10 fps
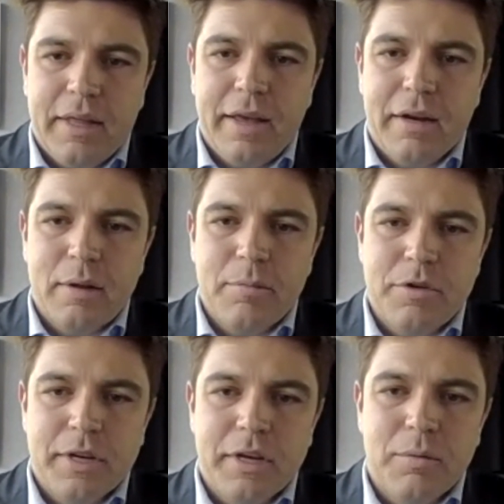they are double
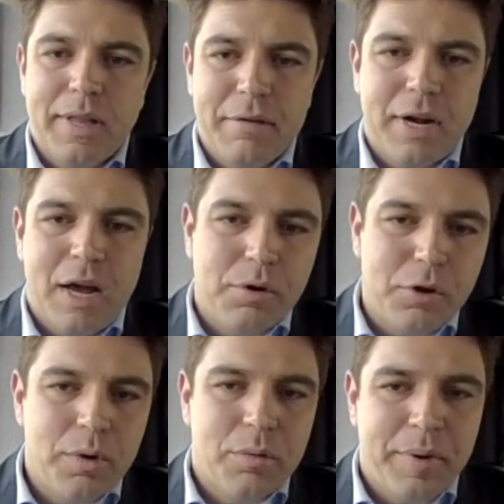checking whenever our
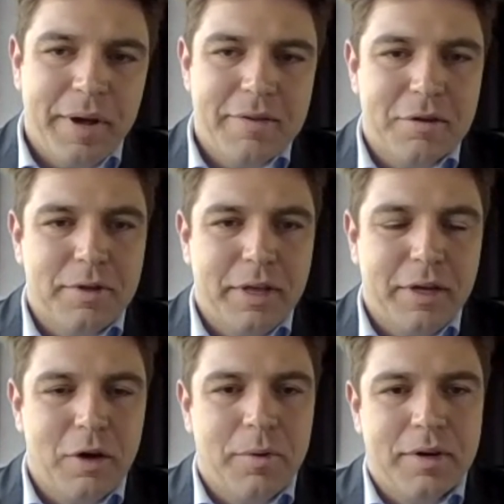lower base of the
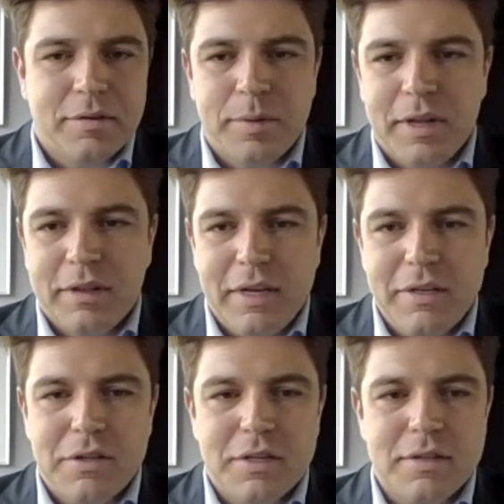e-commerce
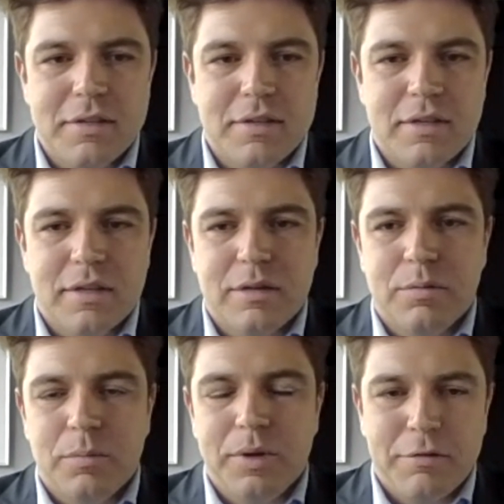penetrations
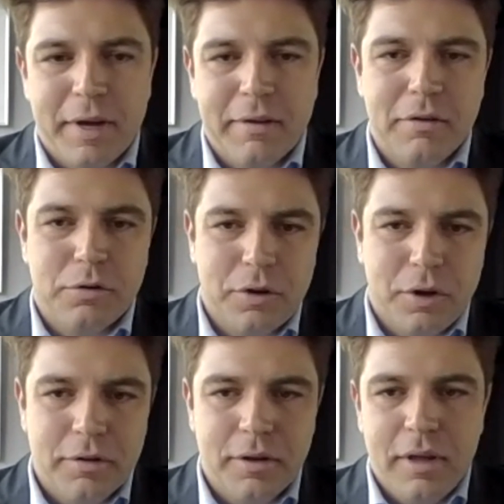will be affected or not.